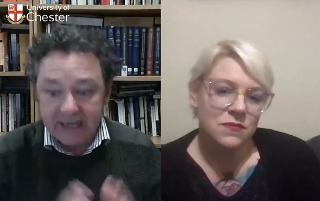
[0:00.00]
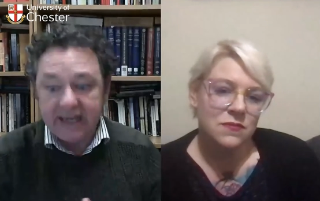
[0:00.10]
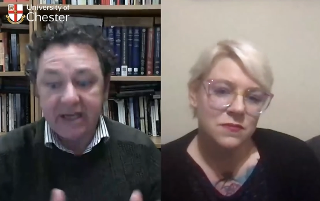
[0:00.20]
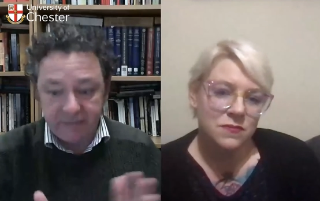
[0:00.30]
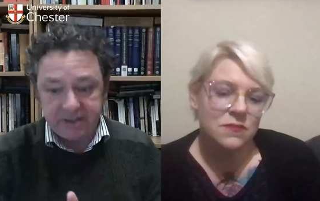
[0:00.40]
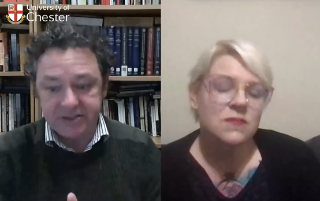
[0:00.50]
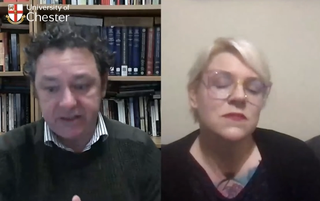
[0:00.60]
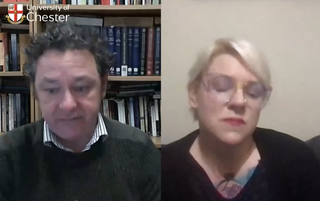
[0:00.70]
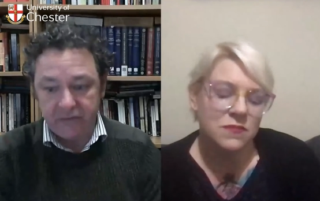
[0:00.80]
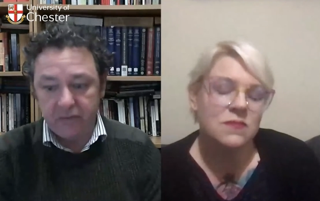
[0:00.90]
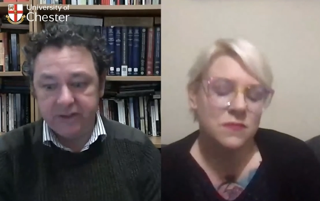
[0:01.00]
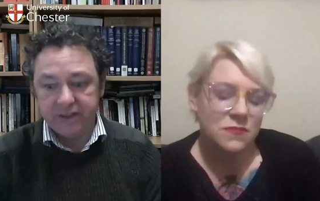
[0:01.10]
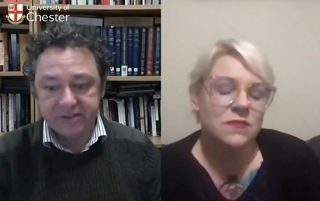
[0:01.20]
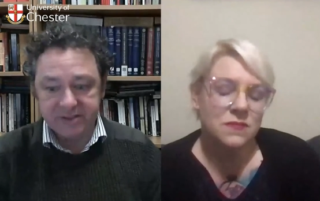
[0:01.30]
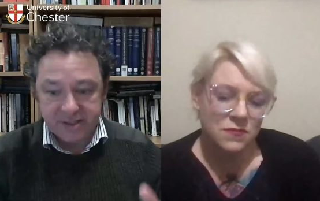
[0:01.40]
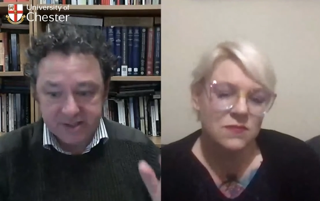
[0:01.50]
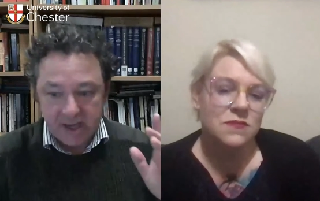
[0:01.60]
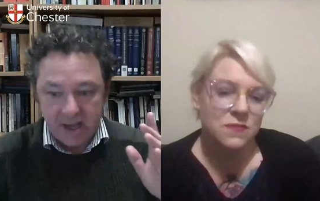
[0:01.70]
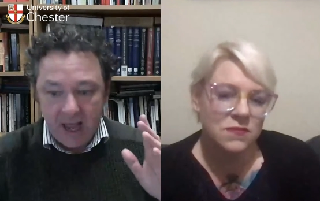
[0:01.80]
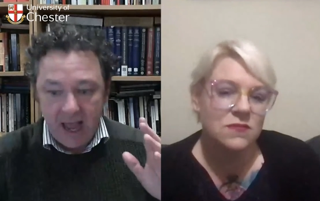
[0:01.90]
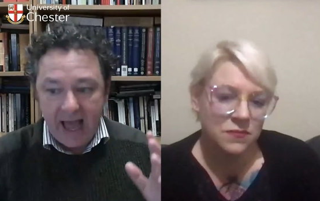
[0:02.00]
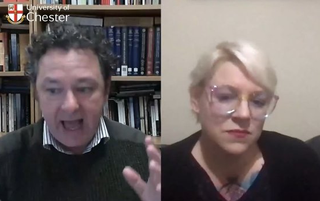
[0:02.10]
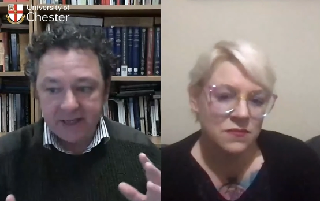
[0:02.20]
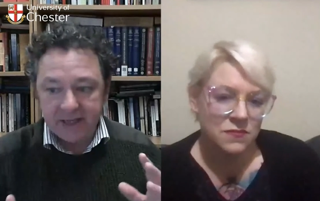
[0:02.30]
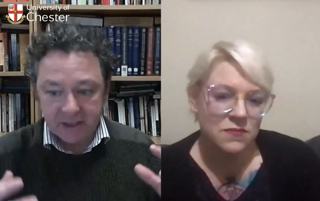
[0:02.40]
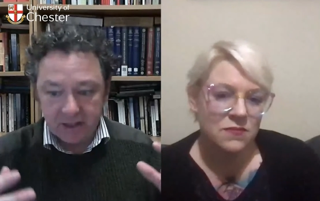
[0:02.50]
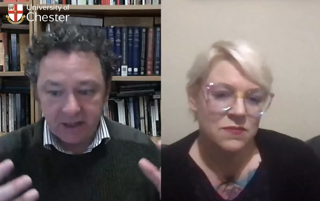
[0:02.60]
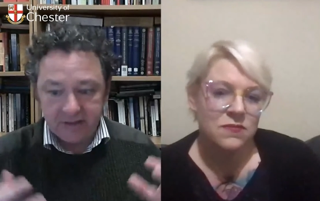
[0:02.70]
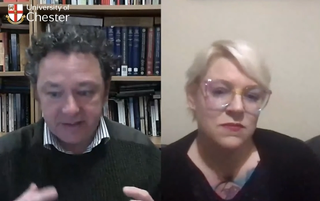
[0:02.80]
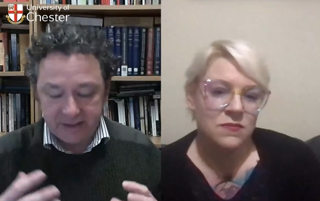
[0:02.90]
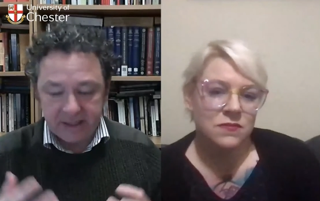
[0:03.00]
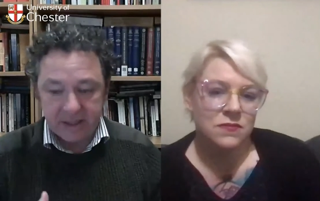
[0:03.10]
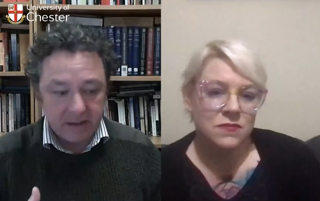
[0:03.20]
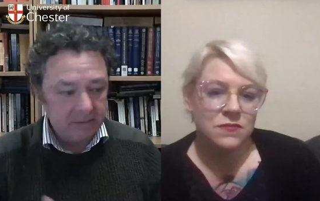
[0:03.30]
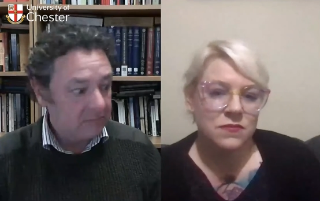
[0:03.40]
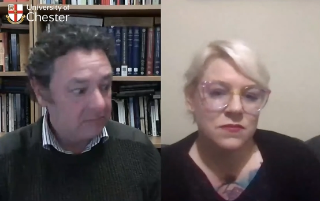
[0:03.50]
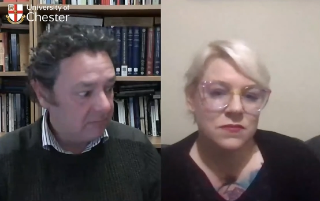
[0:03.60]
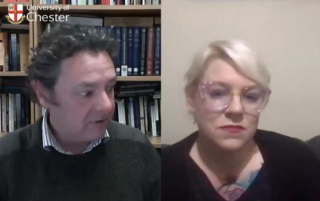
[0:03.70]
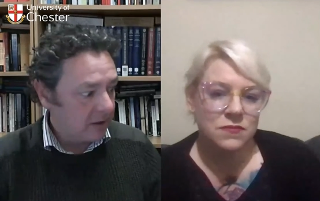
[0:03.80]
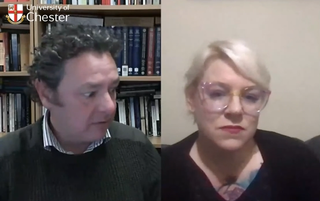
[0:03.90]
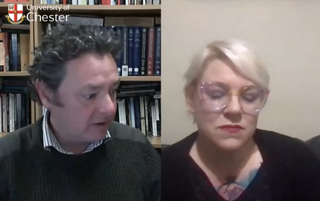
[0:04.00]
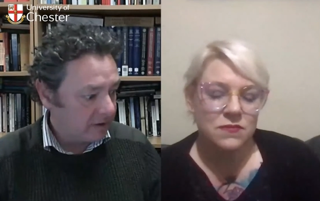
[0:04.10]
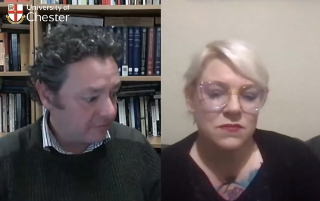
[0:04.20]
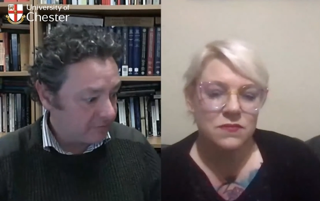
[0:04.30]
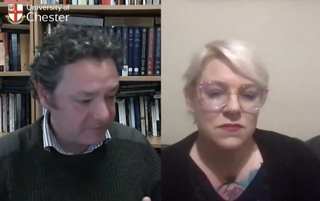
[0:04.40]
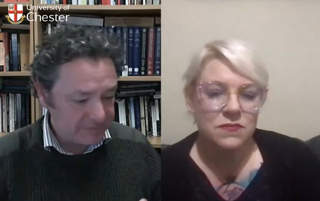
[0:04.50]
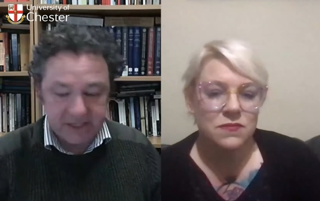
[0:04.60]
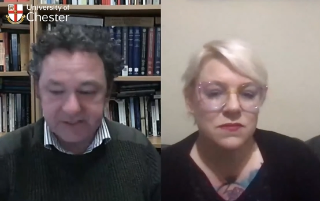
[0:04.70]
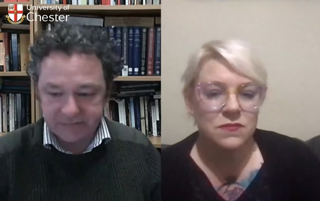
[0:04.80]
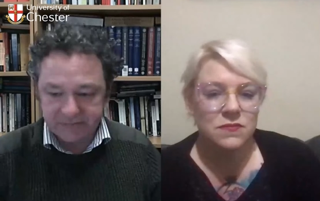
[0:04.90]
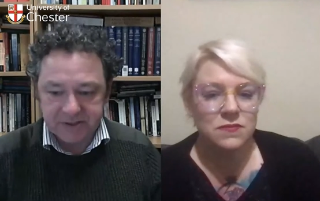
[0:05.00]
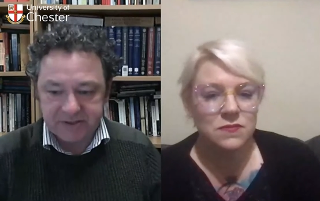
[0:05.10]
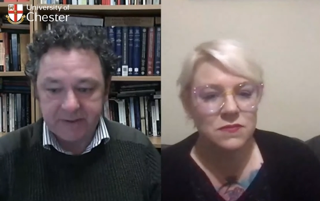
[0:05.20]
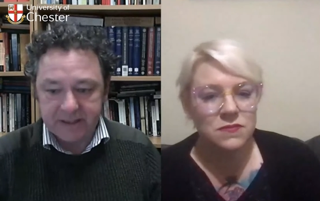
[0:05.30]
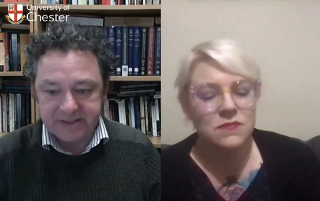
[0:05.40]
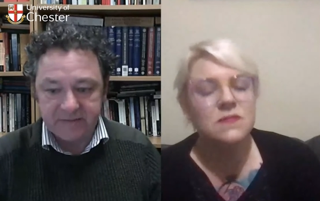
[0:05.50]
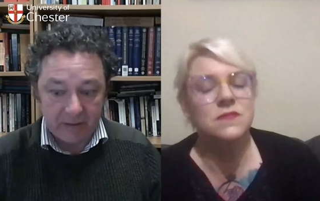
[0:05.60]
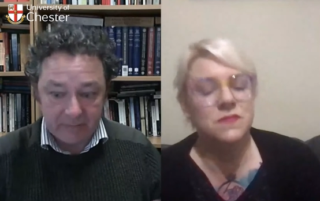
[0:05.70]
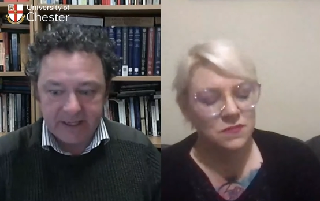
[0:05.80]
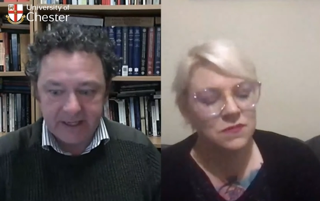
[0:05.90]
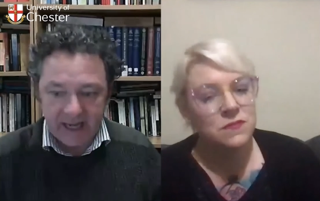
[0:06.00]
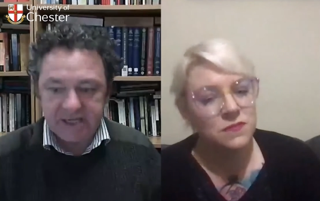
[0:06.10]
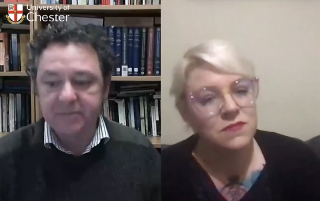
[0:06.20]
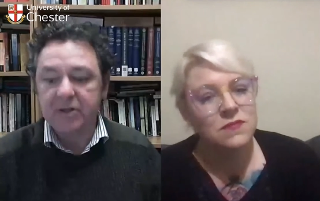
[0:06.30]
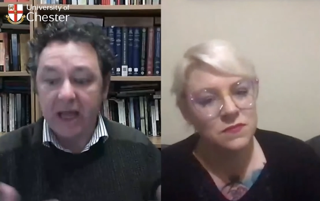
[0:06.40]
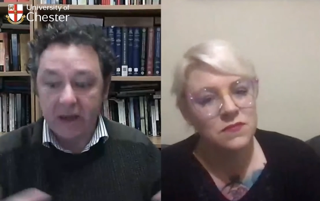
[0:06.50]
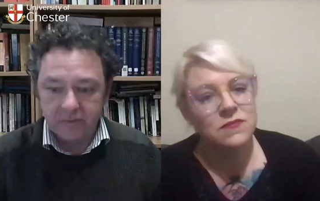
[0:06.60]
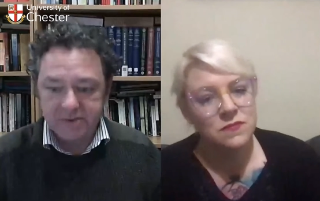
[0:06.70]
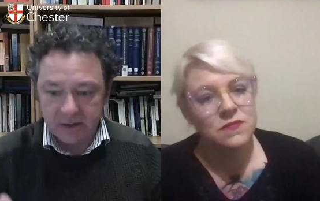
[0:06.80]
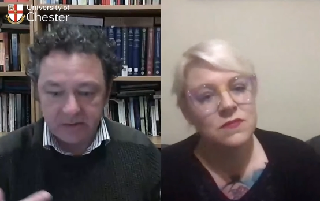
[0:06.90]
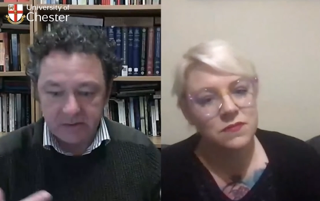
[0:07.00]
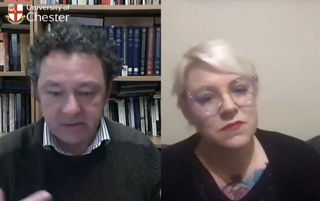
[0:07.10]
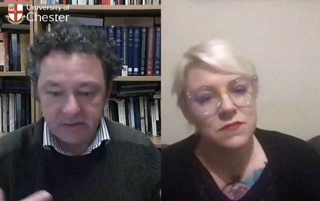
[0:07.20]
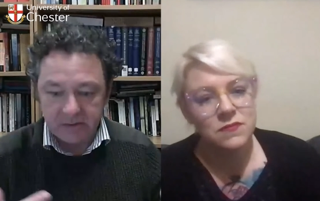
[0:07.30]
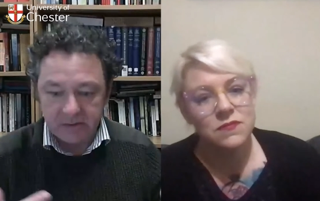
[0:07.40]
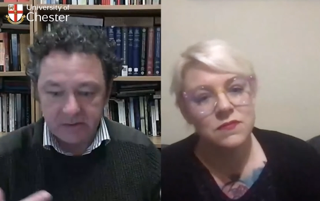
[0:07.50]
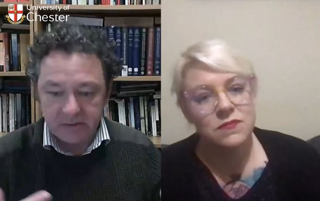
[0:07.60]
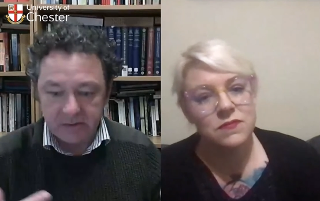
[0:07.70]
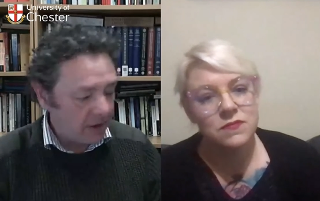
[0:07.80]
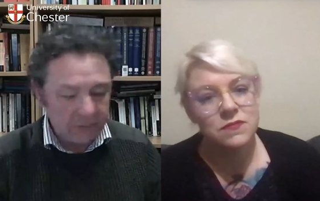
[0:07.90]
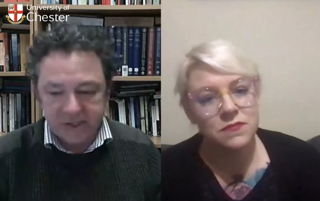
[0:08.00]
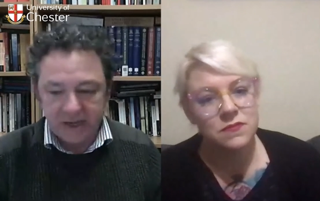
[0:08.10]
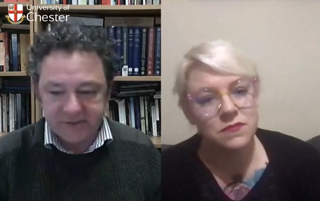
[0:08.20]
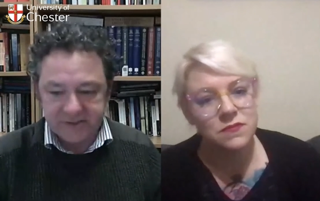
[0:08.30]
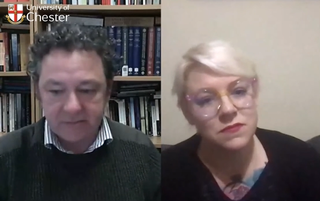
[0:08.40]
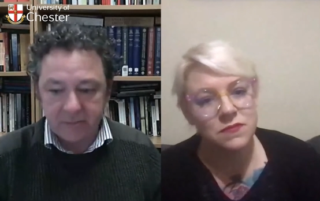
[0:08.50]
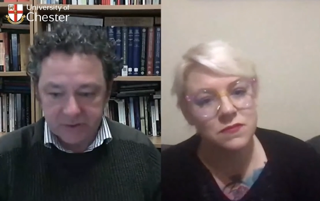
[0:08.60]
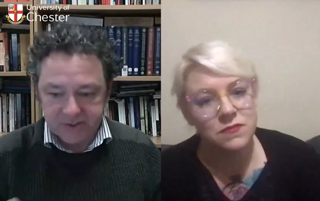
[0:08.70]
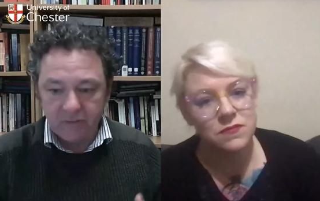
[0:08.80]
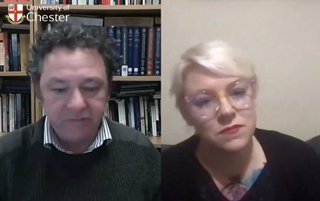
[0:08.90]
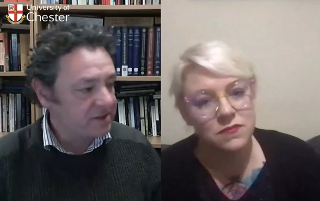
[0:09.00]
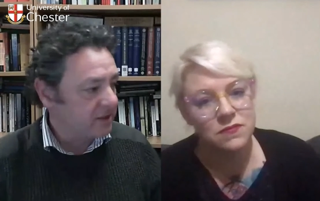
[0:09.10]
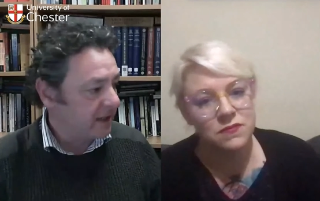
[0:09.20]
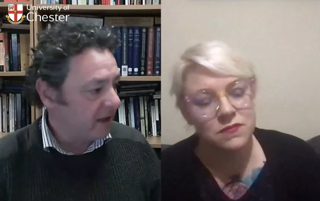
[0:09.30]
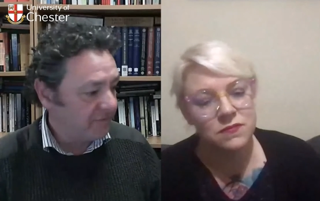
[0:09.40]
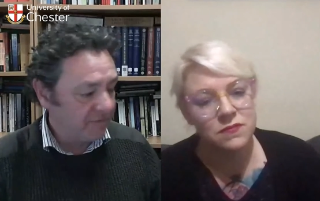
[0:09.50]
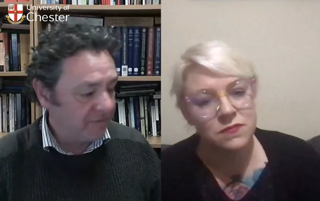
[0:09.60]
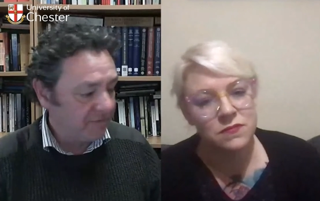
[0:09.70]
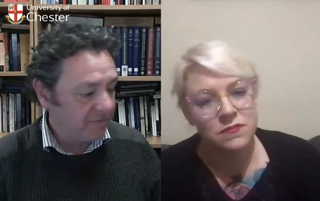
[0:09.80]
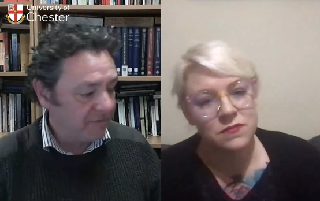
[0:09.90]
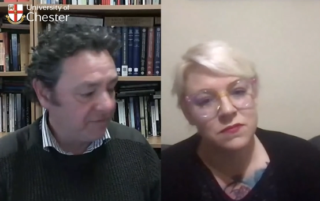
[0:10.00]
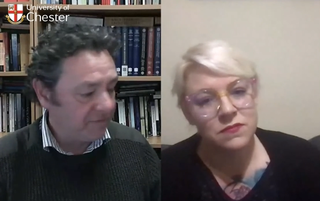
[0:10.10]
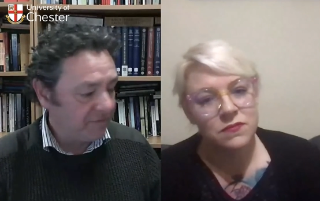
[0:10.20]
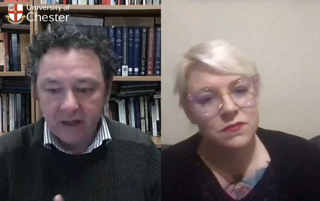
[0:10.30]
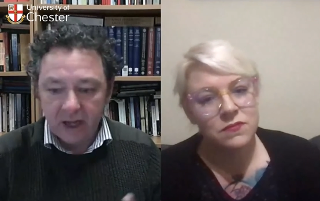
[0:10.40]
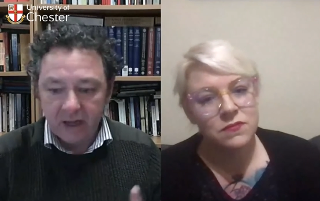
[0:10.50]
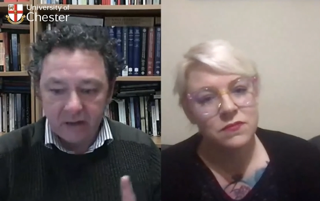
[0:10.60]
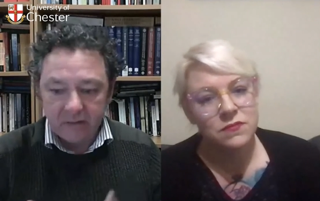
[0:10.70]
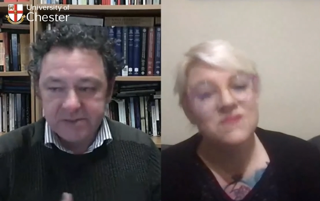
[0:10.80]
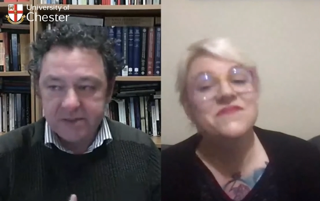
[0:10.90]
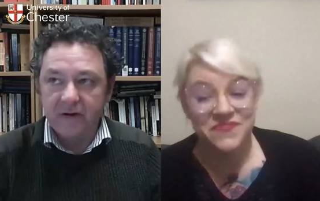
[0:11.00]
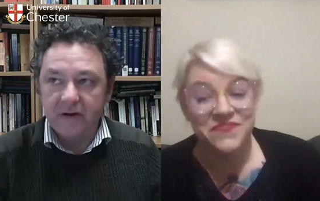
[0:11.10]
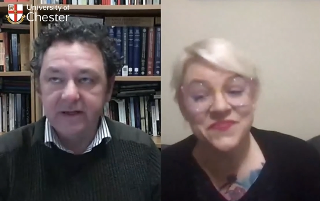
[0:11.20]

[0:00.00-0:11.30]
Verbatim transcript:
Speaker 1: clearly reaching different audiences, and I think there's a you know a, a sense of responsibility of public engagement, and also, uh, but I also have to say more selfishly, I find it fun, and I also